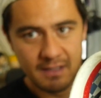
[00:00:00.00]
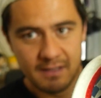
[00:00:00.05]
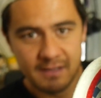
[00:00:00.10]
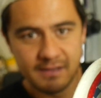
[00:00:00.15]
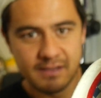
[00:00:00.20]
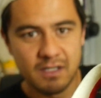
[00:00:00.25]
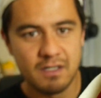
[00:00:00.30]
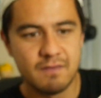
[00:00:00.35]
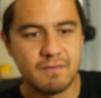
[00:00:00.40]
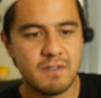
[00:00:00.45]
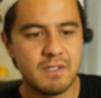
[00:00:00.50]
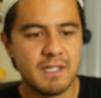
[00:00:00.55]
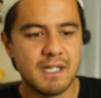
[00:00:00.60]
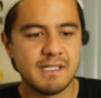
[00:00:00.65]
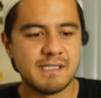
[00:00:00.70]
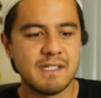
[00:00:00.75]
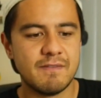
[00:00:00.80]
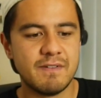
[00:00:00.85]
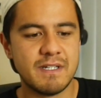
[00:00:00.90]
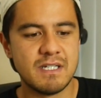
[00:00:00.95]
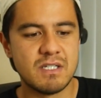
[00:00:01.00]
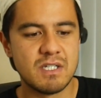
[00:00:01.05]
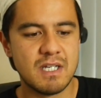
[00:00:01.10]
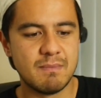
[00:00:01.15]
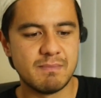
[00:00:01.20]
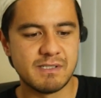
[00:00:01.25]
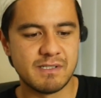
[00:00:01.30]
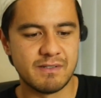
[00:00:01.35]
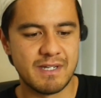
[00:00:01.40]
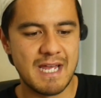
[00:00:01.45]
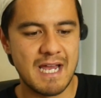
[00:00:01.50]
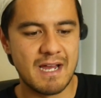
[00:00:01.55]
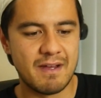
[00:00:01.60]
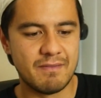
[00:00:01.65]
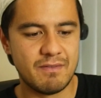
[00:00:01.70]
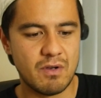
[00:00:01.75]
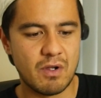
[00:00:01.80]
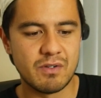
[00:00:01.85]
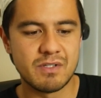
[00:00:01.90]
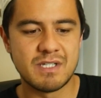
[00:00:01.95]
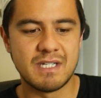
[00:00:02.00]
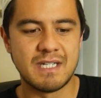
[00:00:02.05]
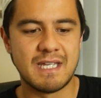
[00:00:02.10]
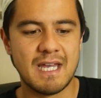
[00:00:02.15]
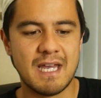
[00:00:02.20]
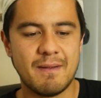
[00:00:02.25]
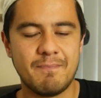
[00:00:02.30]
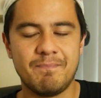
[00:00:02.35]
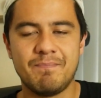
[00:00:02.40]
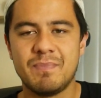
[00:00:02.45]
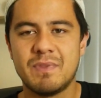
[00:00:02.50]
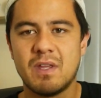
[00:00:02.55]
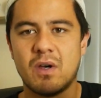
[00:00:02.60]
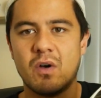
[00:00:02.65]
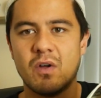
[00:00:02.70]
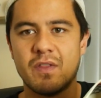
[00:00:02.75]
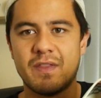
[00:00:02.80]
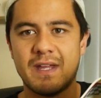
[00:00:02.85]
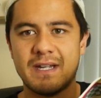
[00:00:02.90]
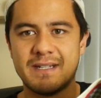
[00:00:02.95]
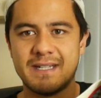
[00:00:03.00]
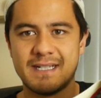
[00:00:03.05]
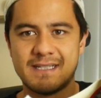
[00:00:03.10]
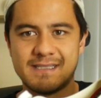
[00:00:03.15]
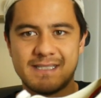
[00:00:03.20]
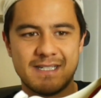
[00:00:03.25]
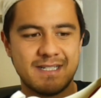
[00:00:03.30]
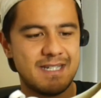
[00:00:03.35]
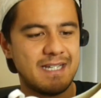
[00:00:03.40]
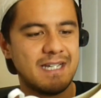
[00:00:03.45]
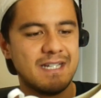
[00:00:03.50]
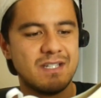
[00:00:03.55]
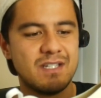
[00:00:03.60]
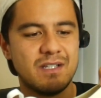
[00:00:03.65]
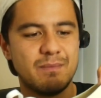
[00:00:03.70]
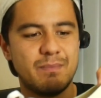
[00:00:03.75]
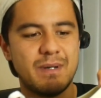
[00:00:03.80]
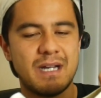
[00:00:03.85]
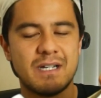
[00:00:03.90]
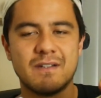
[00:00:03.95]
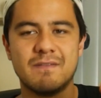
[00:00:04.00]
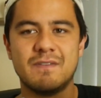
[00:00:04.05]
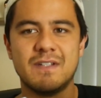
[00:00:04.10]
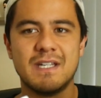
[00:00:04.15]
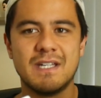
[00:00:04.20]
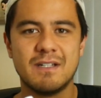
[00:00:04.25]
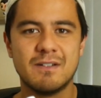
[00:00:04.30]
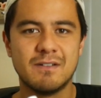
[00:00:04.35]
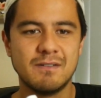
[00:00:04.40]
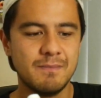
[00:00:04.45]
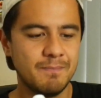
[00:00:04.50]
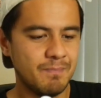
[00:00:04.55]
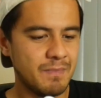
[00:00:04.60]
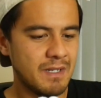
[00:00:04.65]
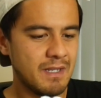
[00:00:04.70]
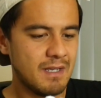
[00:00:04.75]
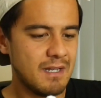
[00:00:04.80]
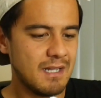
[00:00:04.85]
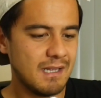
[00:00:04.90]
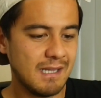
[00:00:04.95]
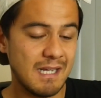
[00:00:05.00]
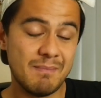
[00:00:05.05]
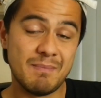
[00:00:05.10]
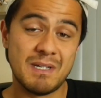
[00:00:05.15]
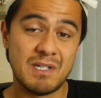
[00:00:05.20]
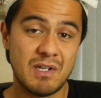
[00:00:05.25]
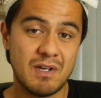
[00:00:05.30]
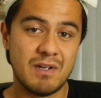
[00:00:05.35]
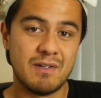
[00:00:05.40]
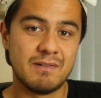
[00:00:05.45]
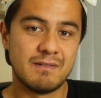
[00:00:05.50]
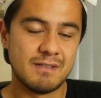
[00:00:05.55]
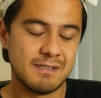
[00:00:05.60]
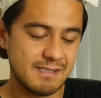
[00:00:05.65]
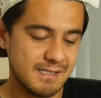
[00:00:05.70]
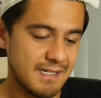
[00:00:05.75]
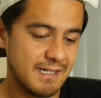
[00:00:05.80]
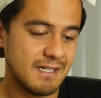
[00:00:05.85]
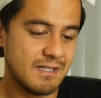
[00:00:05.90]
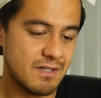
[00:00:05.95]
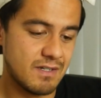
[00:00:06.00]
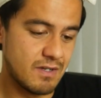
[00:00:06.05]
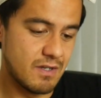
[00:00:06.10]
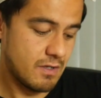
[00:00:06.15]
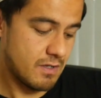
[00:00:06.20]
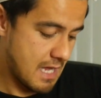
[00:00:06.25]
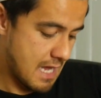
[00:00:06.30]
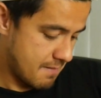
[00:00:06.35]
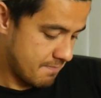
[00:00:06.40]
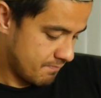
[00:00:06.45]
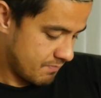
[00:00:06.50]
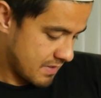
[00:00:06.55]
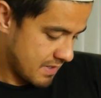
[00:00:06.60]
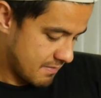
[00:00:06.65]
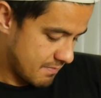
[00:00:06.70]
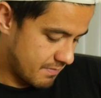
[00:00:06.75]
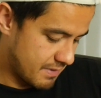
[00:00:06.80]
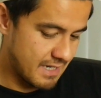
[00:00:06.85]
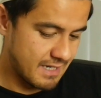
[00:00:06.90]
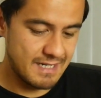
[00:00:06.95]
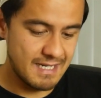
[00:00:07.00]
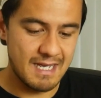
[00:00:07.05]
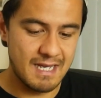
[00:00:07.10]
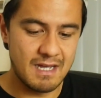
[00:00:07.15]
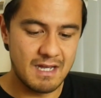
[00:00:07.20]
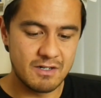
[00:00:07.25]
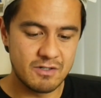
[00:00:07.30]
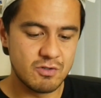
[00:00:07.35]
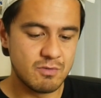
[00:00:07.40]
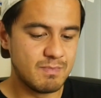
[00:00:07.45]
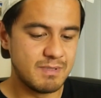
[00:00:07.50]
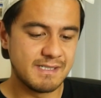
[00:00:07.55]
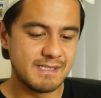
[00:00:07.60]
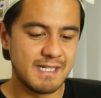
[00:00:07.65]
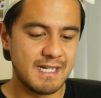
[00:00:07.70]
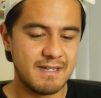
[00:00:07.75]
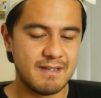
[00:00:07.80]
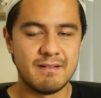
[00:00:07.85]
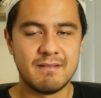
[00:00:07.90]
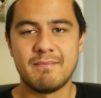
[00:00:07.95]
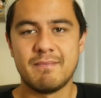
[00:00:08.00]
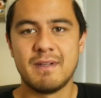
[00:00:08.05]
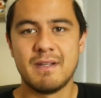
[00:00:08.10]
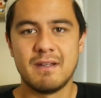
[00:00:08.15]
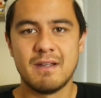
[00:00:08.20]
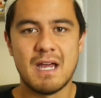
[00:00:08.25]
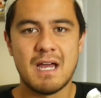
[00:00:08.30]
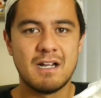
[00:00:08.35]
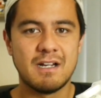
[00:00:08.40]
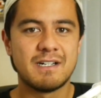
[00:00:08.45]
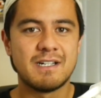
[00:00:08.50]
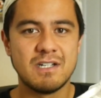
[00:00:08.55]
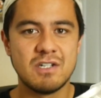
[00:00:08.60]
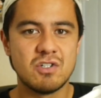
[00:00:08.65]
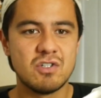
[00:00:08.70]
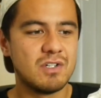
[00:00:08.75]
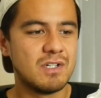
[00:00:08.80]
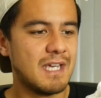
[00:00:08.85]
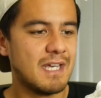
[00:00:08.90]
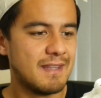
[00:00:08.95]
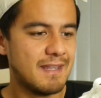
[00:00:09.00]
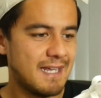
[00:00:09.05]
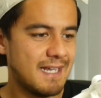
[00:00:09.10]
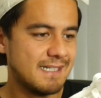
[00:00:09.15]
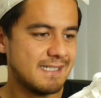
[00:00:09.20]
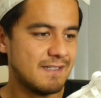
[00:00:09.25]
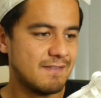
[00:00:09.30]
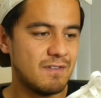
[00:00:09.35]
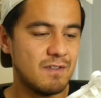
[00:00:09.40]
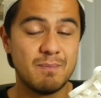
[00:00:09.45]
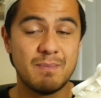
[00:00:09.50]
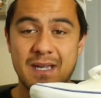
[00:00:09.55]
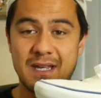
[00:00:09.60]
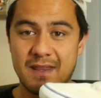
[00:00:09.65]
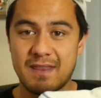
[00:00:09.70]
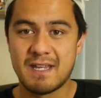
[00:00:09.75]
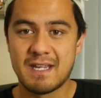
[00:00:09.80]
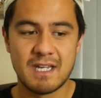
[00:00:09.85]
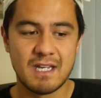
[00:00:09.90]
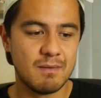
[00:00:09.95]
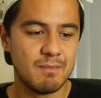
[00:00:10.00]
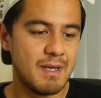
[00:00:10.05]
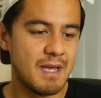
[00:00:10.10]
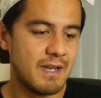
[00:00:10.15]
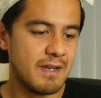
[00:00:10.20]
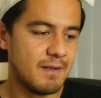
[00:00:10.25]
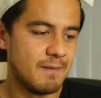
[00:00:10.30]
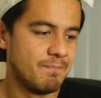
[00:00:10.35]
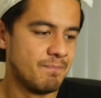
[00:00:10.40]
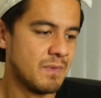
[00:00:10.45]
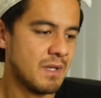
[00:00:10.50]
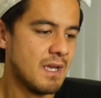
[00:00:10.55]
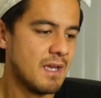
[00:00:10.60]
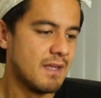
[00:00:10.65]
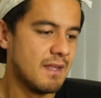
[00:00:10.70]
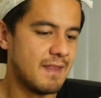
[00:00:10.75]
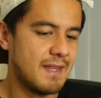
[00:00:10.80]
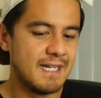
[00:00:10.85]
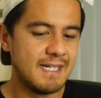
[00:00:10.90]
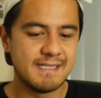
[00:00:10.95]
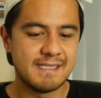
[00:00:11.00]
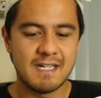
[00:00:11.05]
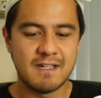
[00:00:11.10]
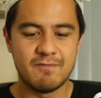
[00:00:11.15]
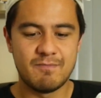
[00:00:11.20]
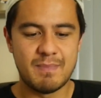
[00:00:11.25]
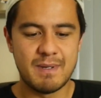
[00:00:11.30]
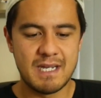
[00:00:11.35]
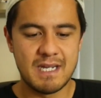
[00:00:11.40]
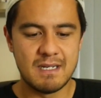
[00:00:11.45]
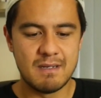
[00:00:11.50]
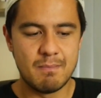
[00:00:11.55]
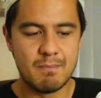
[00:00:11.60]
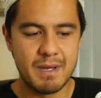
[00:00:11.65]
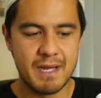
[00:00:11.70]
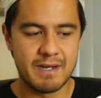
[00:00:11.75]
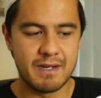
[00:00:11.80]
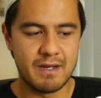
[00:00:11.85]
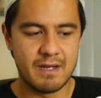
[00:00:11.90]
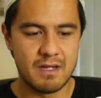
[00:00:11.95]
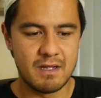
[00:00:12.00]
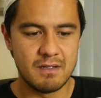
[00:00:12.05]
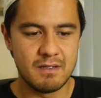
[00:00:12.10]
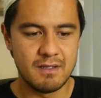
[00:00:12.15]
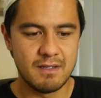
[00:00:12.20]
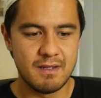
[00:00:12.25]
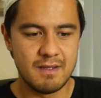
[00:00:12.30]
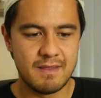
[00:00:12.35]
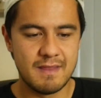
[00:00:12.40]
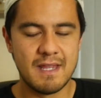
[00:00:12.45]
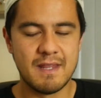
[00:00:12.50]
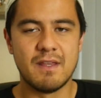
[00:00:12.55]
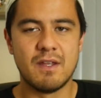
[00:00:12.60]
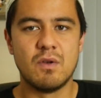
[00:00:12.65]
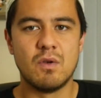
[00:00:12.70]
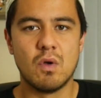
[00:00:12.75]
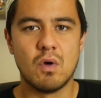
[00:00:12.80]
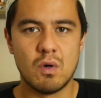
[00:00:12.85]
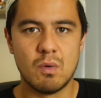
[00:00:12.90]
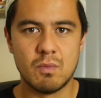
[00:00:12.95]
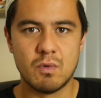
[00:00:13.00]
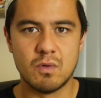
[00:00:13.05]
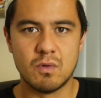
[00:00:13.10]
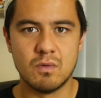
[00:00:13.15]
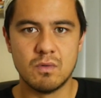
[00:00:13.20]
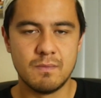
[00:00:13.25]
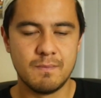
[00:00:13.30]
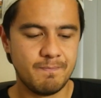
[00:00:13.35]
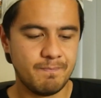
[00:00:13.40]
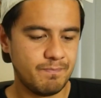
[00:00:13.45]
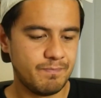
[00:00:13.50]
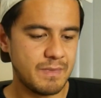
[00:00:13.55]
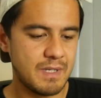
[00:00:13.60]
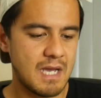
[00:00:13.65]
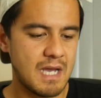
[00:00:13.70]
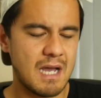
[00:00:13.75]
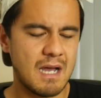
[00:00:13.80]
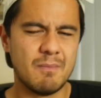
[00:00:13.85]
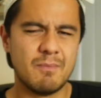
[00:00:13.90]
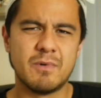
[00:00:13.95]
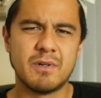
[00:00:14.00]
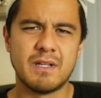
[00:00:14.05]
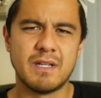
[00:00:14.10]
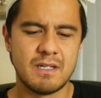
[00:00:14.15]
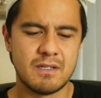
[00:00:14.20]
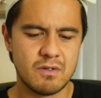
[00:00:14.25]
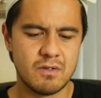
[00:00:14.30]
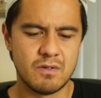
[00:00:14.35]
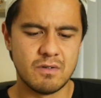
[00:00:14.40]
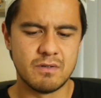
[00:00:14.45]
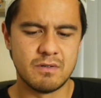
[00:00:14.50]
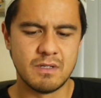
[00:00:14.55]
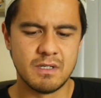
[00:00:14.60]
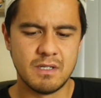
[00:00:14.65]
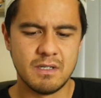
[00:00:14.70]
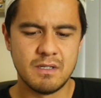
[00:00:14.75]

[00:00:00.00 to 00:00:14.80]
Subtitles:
So if you guys have any tips on how not to get the Authentics to dig into the back of your heel, let me know, because I need to know that. But yeah, 100%, I reckon you should get these if you've been thinking about it. These have been better than the normal, what are they called?